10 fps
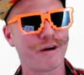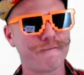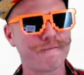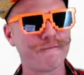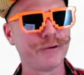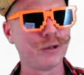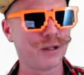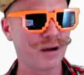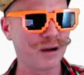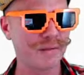a
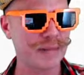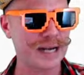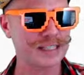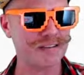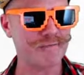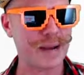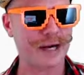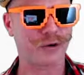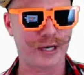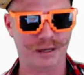full-on massive
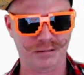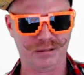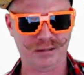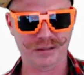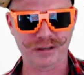background